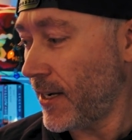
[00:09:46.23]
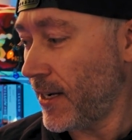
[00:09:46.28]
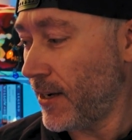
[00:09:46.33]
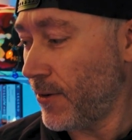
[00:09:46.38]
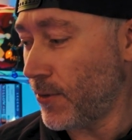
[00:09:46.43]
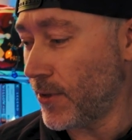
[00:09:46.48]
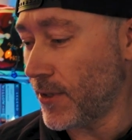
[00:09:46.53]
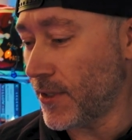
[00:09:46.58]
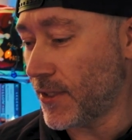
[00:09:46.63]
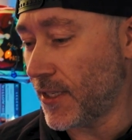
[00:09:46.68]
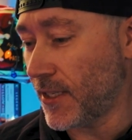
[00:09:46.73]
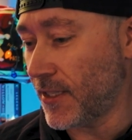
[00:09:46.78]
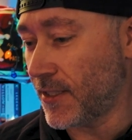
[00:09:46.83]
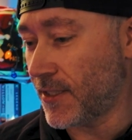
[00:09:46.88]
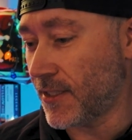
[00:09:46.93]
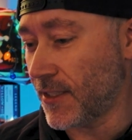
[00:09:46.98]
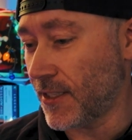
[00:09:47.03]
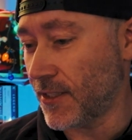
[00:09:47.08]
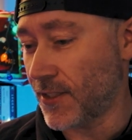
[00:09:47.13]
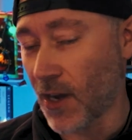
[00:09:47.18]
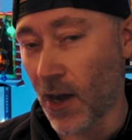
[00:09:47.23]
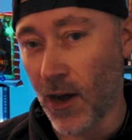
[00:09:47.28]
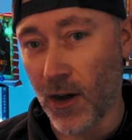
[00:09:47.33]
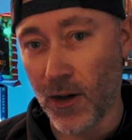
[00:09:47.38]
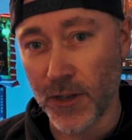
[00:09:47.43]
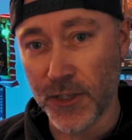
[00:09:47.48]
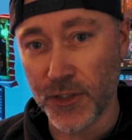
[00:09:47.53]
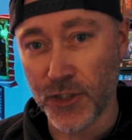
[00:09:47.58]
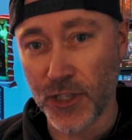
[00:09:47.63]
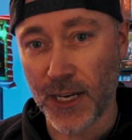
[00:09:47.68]
It's all
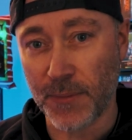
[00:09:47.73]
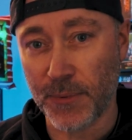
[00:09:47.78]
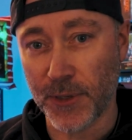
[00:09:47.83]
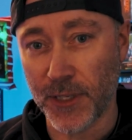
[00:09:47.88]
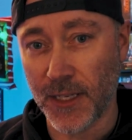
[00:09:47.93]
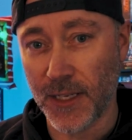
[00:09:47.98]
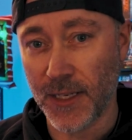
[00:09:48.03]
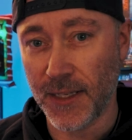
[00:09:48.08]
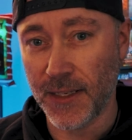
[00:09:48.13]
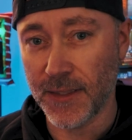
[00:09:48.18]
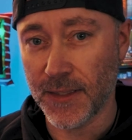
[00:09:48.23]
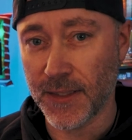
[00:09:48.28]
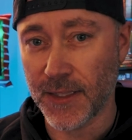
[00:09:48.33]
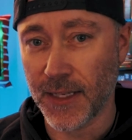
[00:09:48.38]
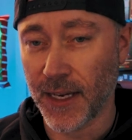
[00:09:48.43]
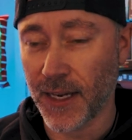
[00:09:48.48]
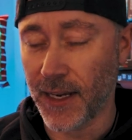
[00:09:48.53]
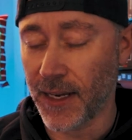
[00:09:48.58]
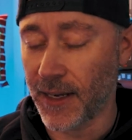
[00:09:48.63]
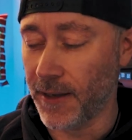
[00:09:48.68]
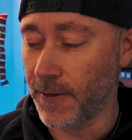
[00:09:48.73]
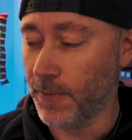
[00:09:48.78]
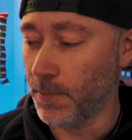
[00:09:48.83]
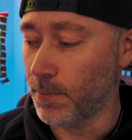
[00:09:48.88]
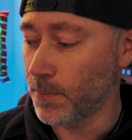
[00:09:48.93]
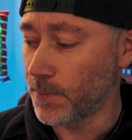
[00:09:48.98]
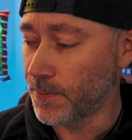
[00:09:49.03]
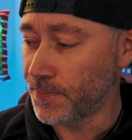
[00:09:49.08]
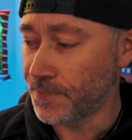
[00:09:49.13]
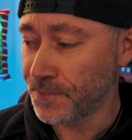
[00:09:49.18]
in Japanese, and
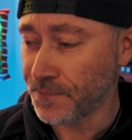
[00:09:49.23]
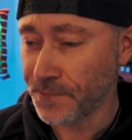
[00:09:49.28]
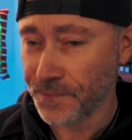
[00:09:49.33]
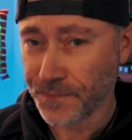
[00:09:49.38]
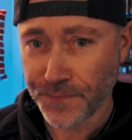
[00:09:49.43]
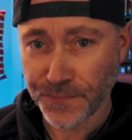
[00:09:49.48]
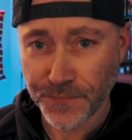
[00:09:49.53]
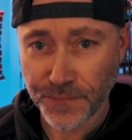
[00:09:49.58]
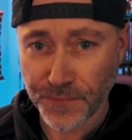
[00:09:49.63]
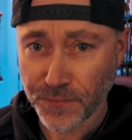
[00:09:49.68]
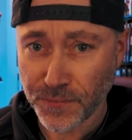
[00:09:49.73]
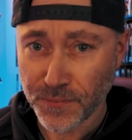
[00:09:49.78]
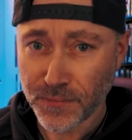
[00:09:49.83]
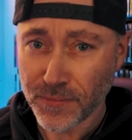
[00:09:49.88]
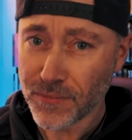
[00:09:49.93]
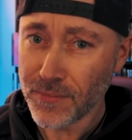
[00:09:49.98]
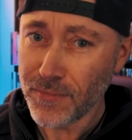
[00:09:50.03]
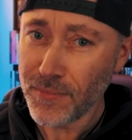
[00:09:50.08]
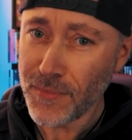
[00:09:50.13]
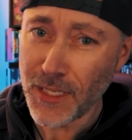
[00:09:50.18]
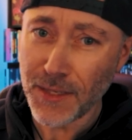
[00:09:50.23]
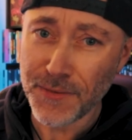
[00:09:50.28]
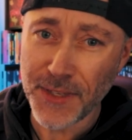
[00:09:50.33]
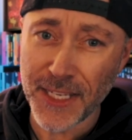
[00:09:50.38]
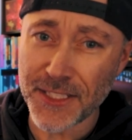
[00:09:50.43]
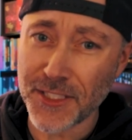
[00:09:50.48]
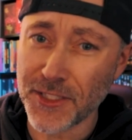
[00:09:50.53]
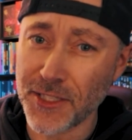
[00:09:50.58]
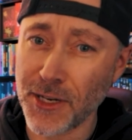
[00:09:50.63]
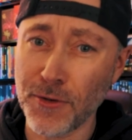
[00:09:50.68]

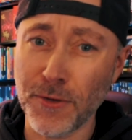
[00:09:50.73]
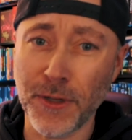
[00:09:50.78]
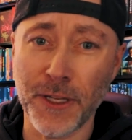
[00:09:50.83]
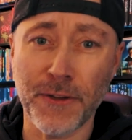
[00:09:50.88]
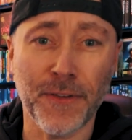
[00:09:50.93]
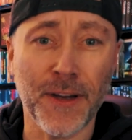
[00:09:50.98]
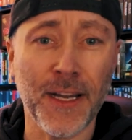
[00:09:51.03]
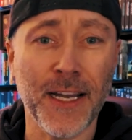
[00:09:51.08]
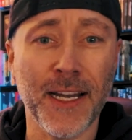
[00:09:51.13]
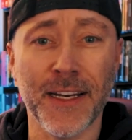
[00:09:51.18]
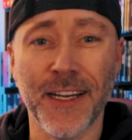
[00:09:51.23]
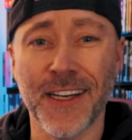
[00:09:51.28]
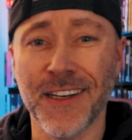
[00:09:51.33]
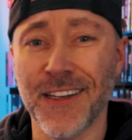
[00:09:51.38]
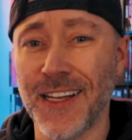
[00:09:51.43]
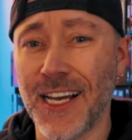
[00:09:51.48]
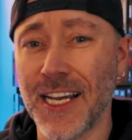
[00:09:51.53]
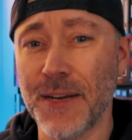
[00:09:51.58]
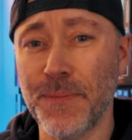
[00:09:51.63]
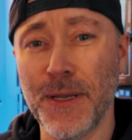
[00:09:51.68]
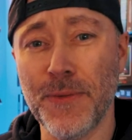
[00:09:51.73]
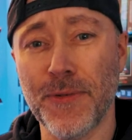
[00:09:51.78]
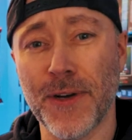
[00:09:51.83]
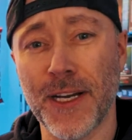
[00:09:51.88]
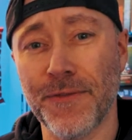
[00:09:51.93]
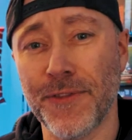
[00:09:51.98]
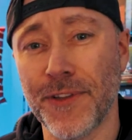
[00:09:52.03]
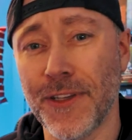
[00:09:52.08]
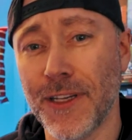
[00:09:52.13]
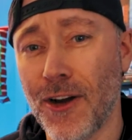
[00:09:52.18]
that's totally fine. And a lot of people
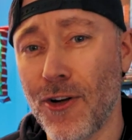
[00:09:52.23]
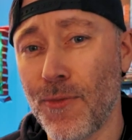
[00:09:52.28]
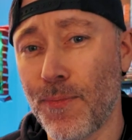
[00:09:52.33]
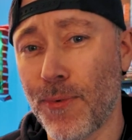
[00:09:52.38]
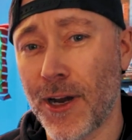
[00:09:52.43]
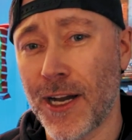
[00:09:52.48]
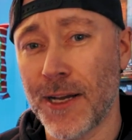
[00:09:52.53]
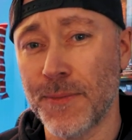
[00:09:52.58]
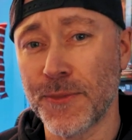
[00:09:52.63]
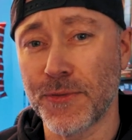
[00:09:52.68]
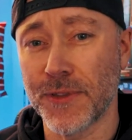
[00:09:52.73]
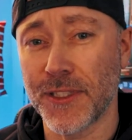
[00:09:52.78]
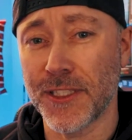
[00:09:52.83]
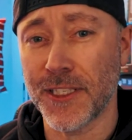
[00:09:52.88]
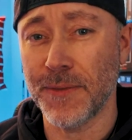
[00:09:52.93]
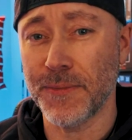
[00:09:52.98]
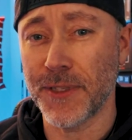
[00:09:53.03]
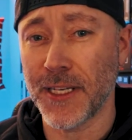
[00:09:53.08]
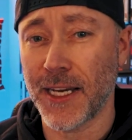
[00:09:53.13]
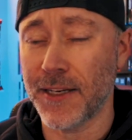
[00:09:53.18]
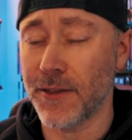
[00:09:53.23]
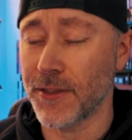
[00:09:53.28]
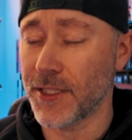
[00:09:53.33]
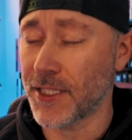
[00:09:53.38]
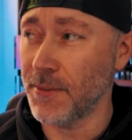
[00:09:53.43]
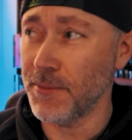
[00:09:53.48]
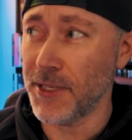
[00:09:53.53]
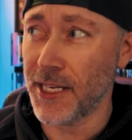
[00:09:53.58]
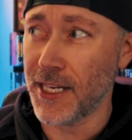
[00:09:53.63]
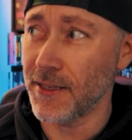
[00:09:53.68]
have no problems with subtitles.
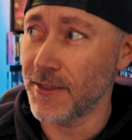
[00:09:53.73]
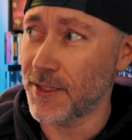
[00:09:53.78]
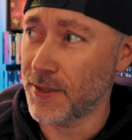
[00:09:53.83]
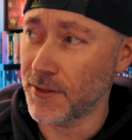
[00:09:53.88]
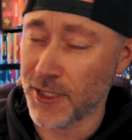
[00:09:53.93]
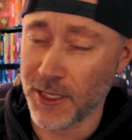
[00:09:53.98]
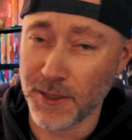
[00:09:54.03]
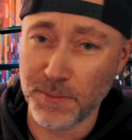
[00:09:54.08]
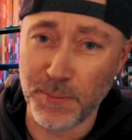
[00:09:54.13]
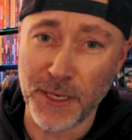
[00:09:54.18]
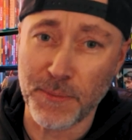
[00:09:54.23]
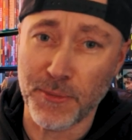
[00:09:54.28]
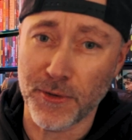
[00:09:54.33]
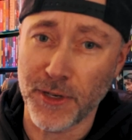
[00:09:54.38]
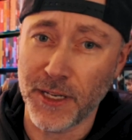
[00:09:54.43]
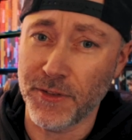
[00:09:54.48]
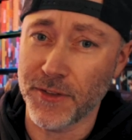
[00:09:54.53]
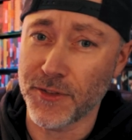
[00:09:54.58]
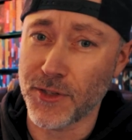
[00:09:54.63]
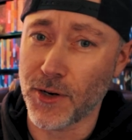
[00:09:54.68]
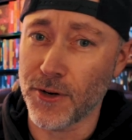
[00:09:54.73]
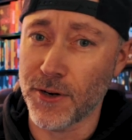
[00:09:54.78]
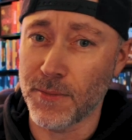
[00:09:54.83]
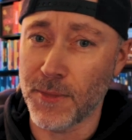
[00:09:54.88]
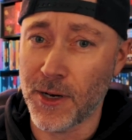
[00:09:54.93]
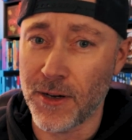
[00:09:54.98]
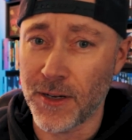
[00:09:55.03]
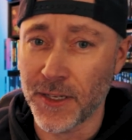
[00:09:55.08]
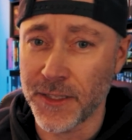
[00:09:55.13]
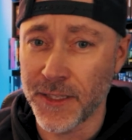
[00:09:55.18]
Sometimes some people even turn them
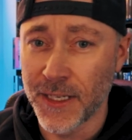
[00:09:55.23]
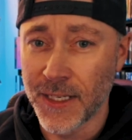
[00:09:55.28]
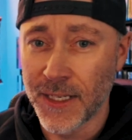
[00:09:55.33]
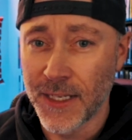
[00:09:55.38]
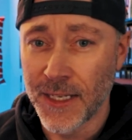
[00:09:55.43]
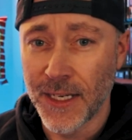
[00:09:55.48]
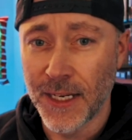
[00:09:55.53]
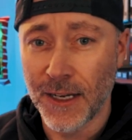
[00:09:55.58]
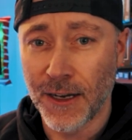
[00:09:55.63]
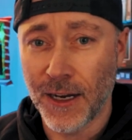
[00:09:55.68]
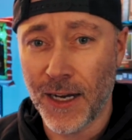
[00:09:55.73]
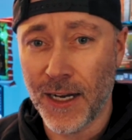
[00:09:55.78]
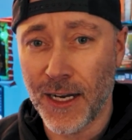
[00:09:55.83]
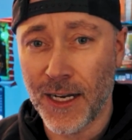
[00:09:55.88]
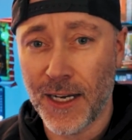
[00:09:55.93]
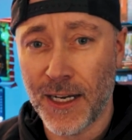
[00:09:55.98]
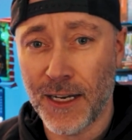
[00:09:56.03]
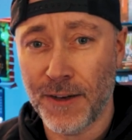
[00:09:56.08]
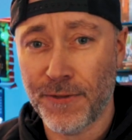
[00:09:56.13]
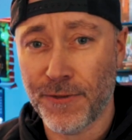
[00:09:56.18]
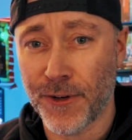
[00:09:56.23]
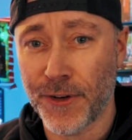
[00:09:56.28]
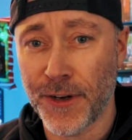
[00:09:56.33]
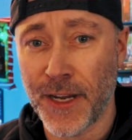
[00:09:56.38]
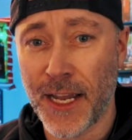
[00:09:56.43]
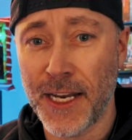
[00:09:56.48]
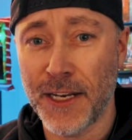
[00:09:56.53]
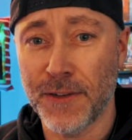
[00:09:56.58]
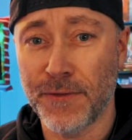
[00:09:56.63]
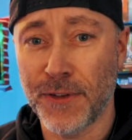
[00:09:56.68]
on for
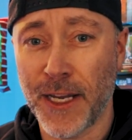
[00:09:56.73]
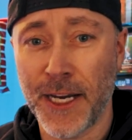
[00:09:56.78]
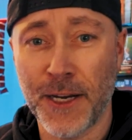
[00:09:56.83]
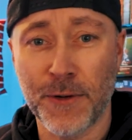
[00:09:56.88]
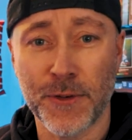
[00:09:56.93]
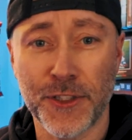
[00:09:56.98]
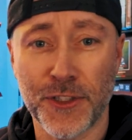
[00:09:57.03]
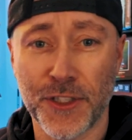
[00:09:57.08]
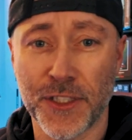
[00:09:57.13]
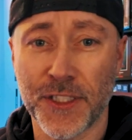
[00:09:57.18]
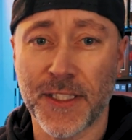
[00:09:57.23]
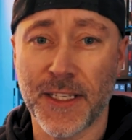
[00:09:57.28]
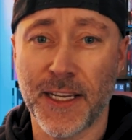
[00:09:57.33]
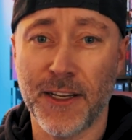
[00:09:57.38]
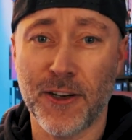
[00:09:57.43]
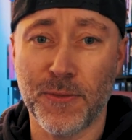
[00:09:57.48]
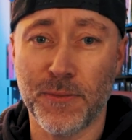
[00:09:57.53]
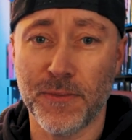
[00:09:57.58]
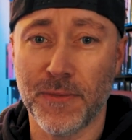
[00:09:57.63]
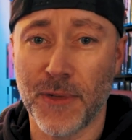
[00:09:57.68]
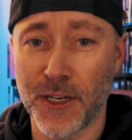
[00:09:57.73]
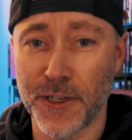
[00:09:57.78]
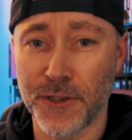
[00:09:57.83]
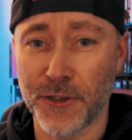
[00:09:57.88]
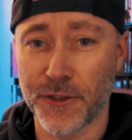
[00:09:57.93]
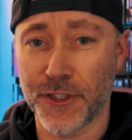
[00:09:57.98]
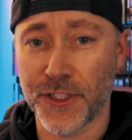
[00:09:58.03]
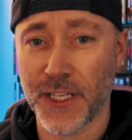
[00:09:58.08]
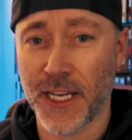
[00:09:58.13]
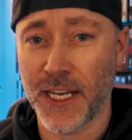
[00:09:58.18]
native language just to help
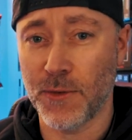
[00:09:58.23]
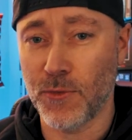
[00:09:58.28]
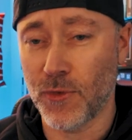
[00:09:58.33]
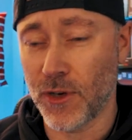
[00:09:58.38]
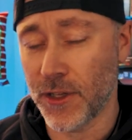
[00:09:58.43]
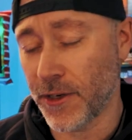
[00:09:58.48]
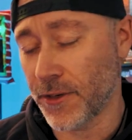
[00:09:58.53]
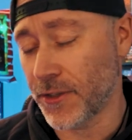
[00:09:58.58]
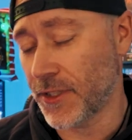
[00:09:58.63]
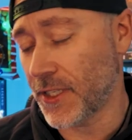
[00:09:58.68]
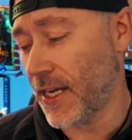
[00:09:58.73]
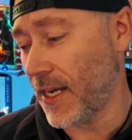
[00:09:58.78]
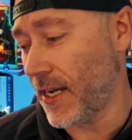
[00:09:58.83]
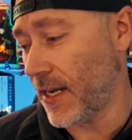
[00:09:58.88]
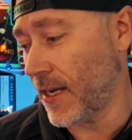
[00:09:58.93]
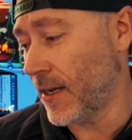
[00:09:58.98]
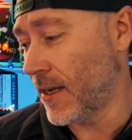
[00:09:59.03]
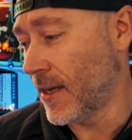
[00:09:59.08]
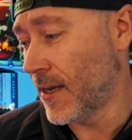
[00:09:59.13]
understand what they're saying.